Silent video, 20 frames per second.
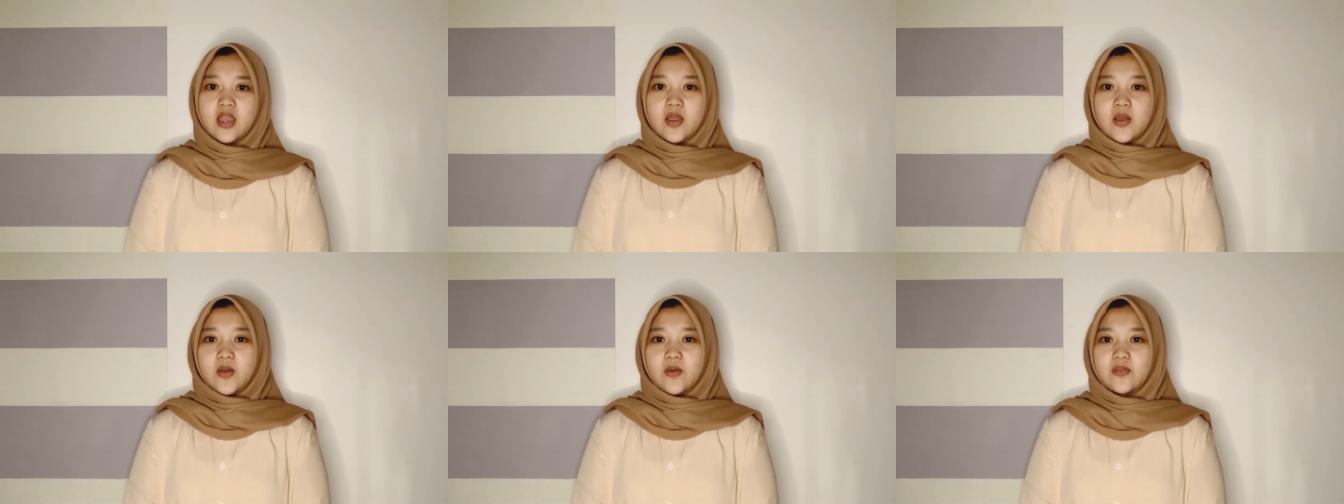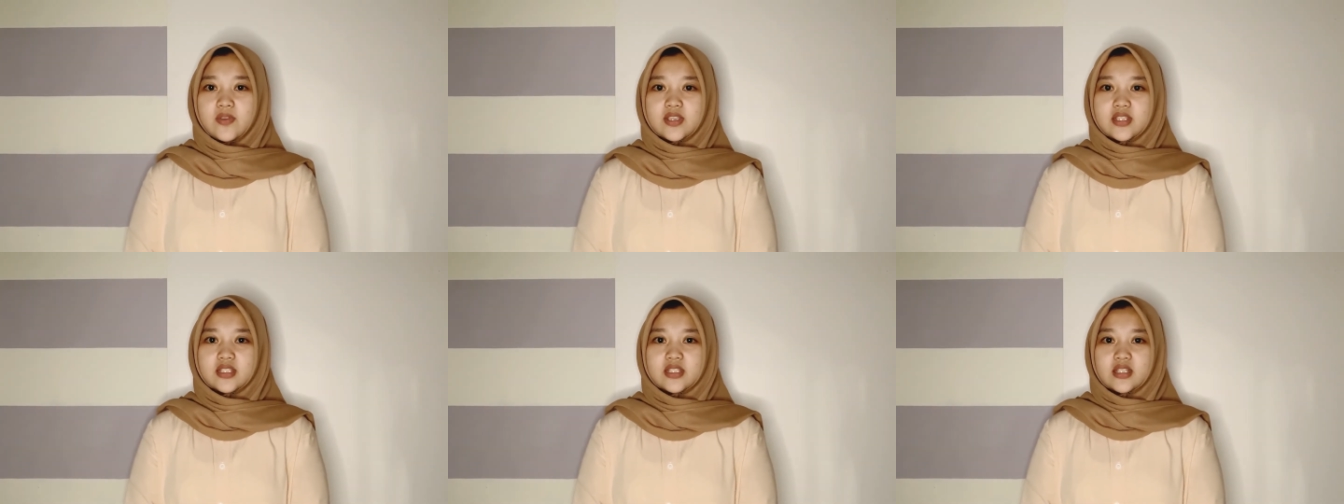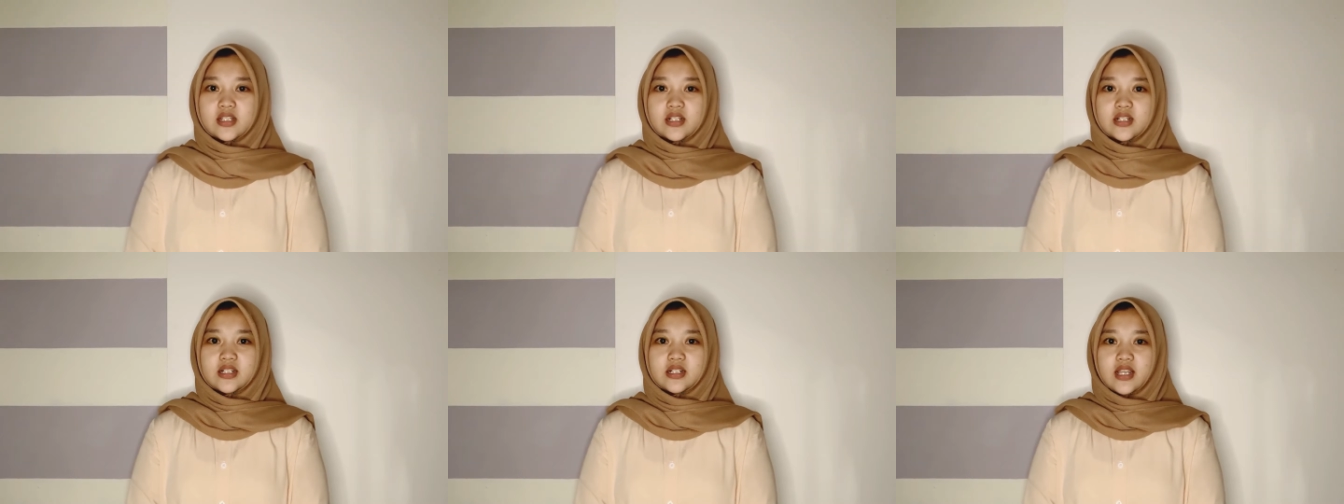
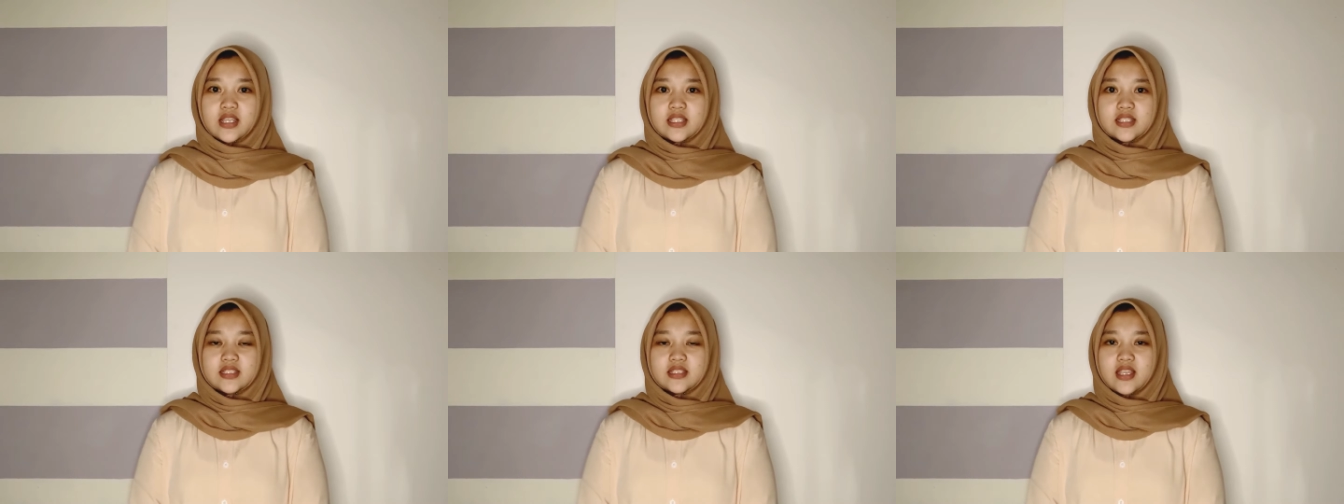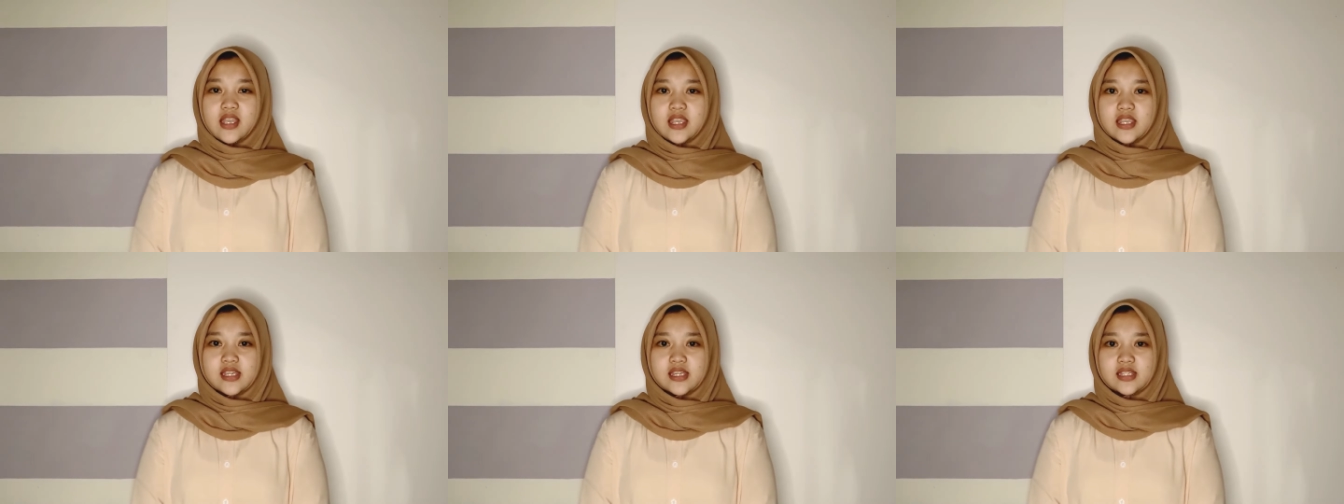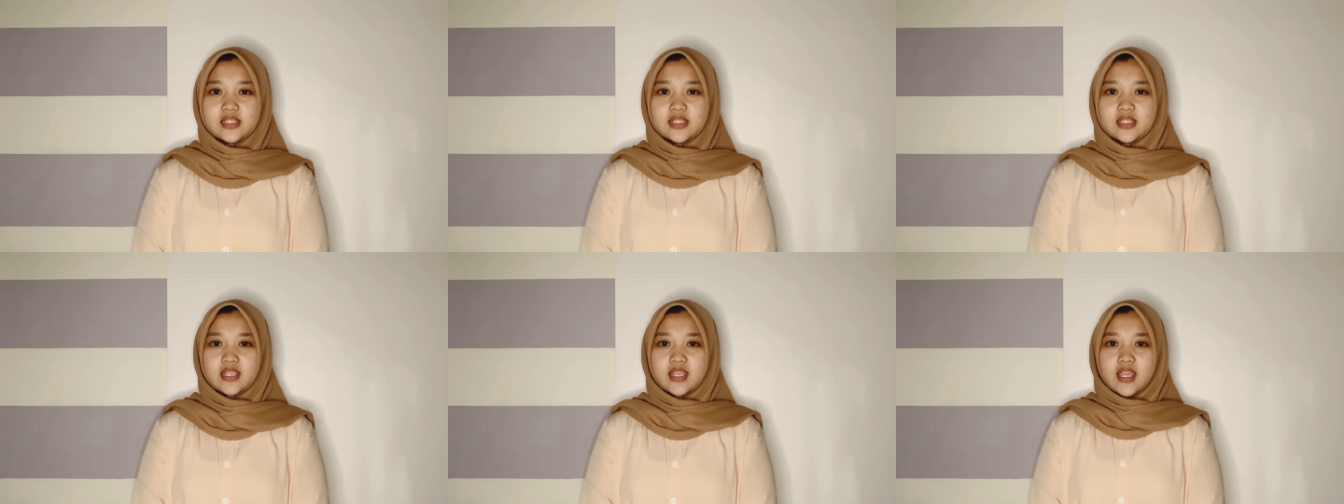westernized diet,
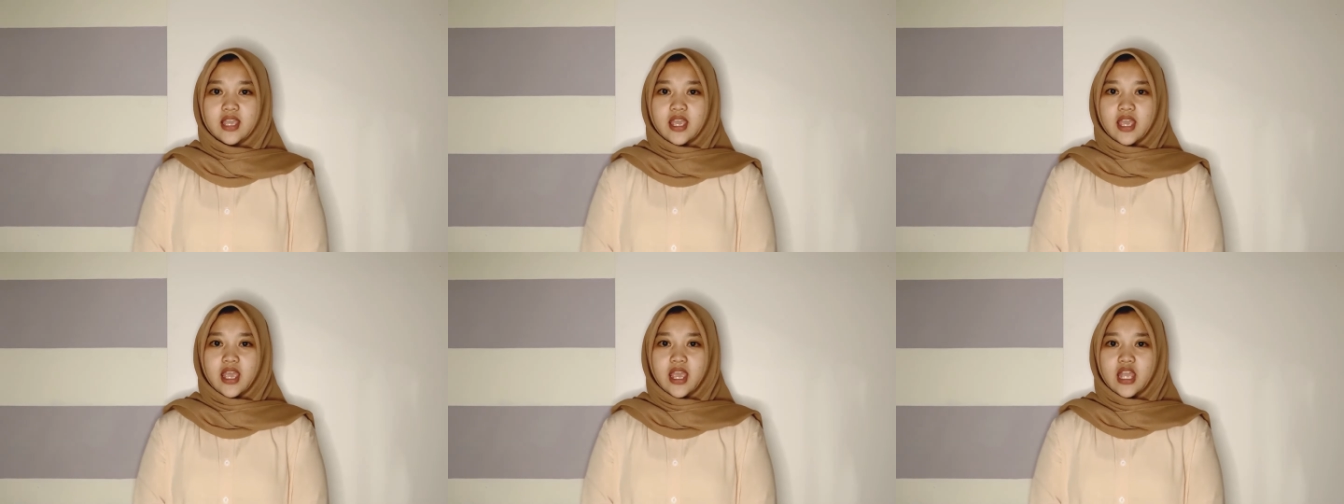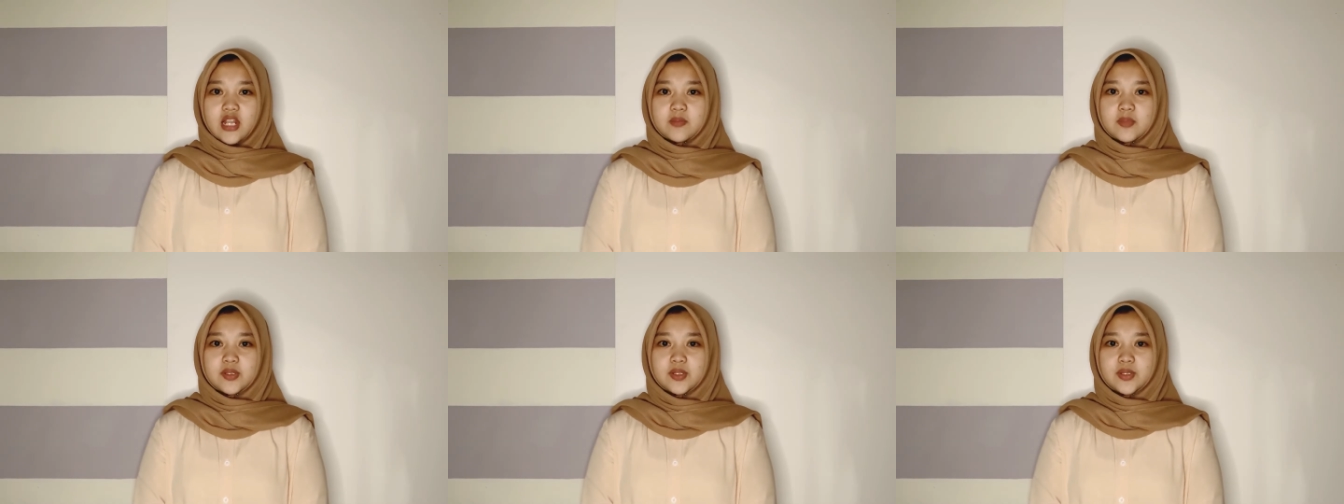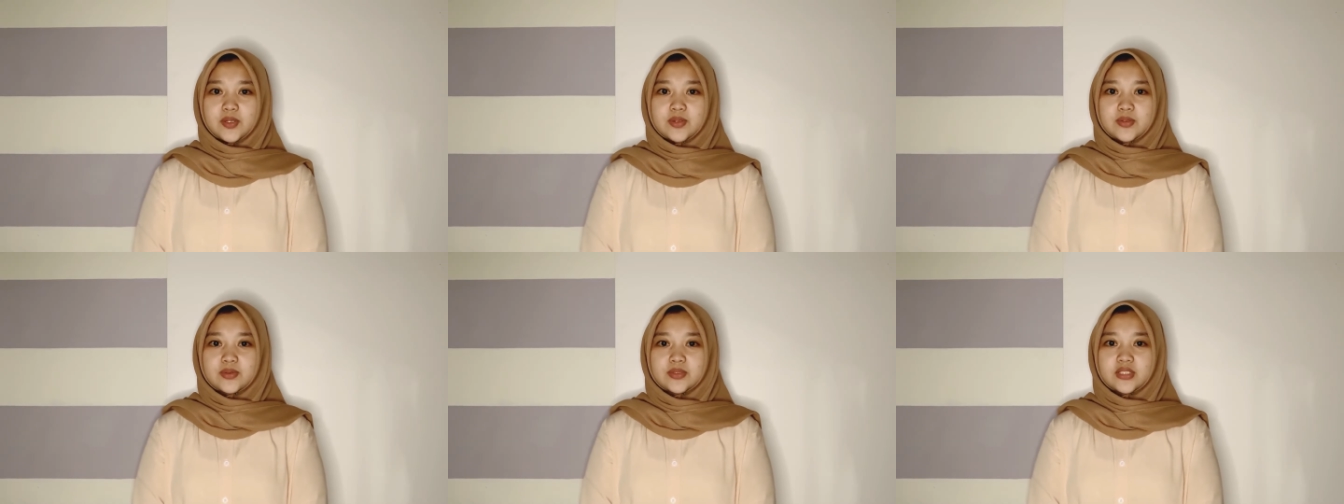and
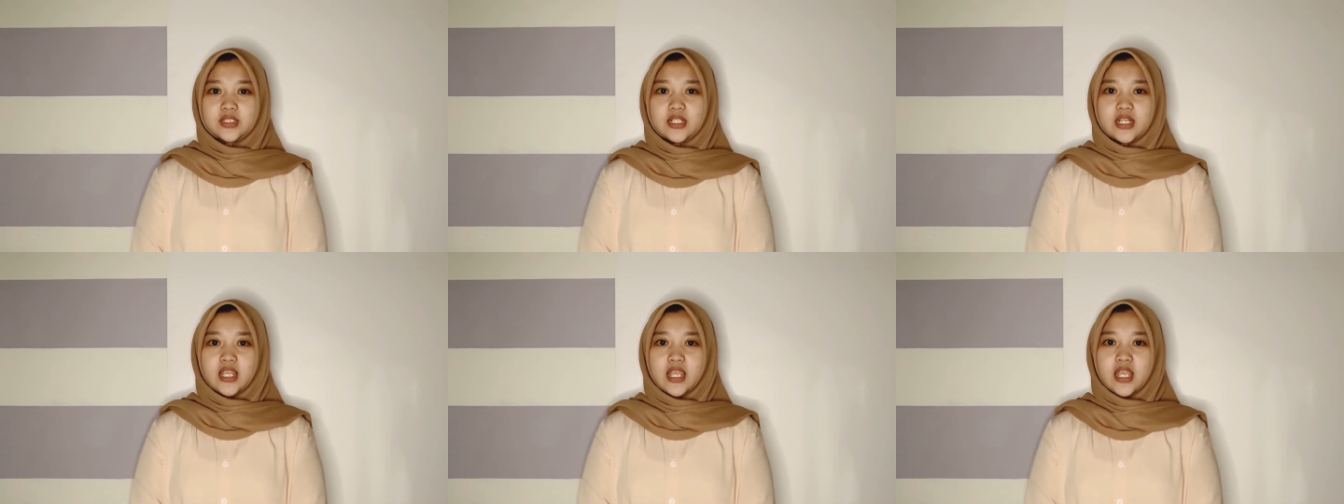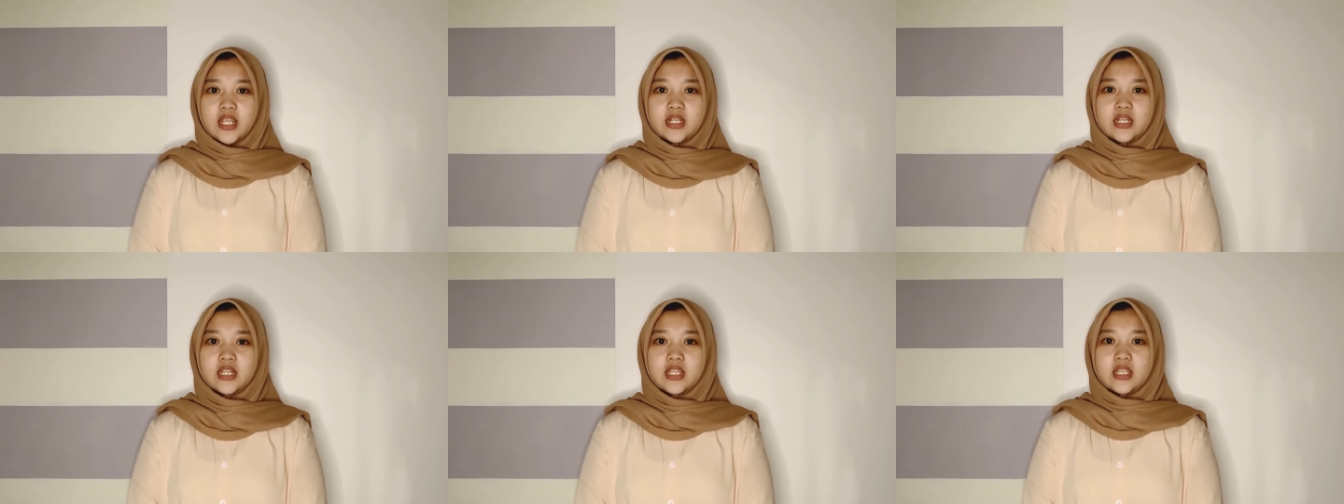micronutrient